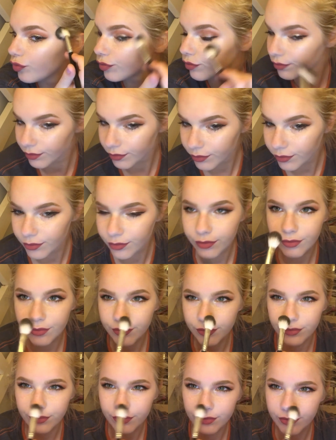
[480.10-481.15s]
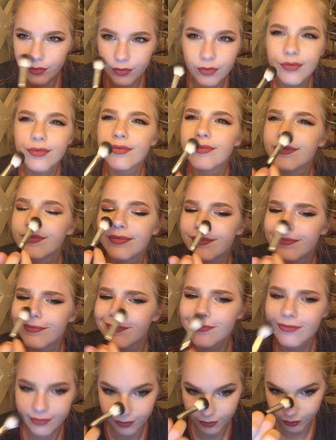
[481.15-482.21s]
faces and yawn. I put
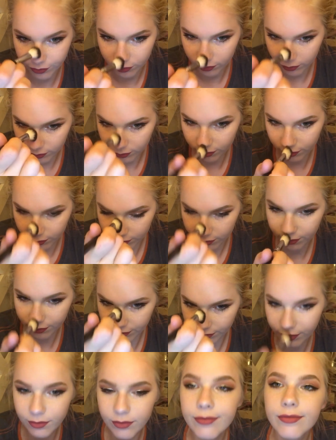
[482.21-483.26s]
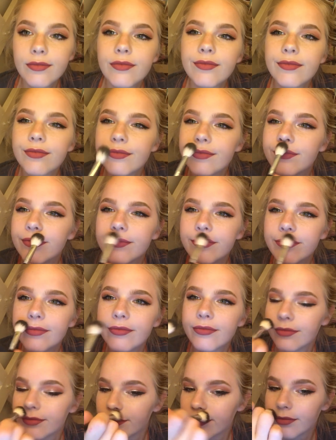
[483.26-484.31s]
it on my nose
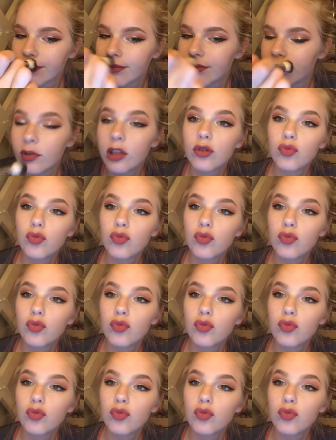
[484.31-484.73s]
and my Cupid's